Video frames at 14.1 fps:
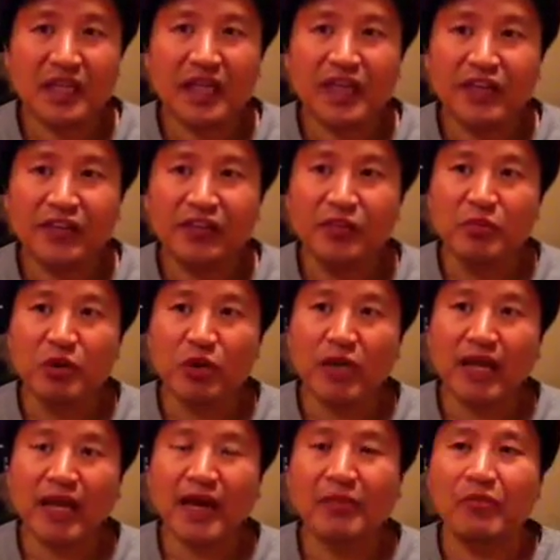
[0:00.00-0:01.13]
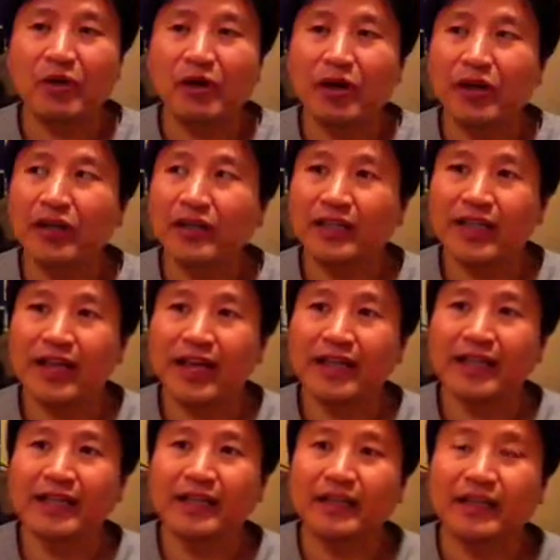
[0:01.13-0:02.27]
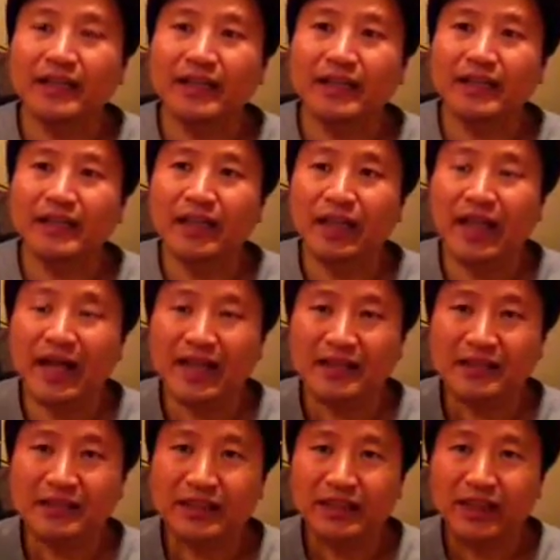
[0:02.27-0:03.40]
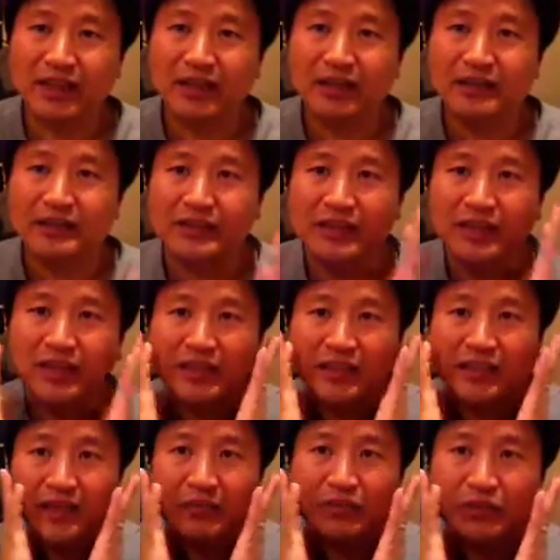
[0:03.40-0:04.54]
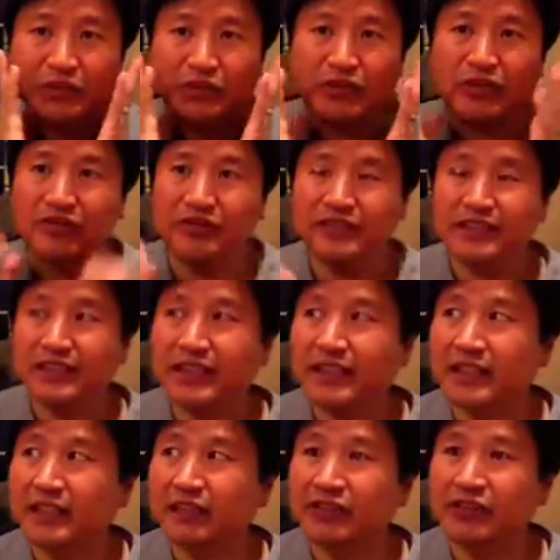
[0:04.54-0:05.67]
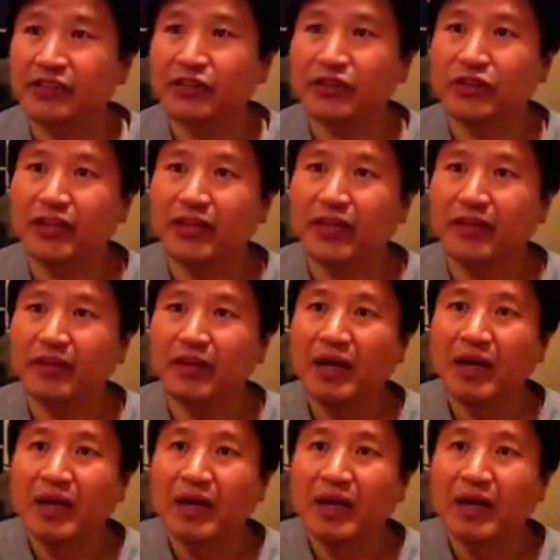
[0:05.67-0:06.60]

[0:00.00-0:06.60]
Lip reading: thermal camera that can actually tell us the temperature of the skin in real time.